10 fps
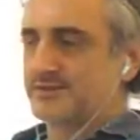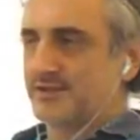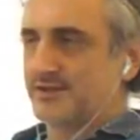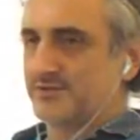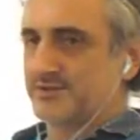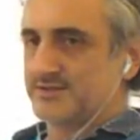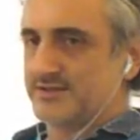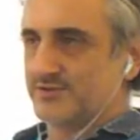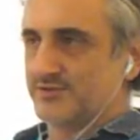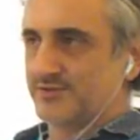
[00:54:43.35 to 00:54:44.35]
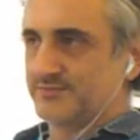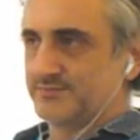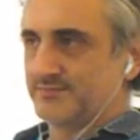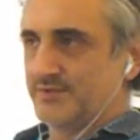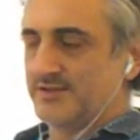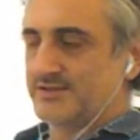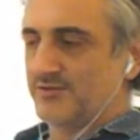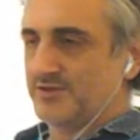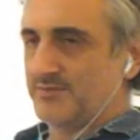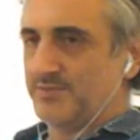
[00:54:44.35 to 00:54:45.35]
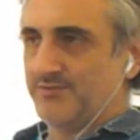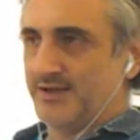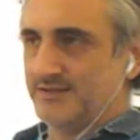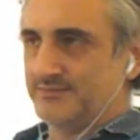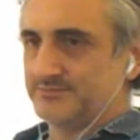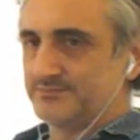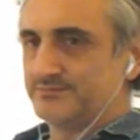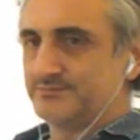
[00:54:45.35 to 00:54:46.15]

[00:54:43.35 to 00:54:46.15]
in the second transistor, in the second amplifier.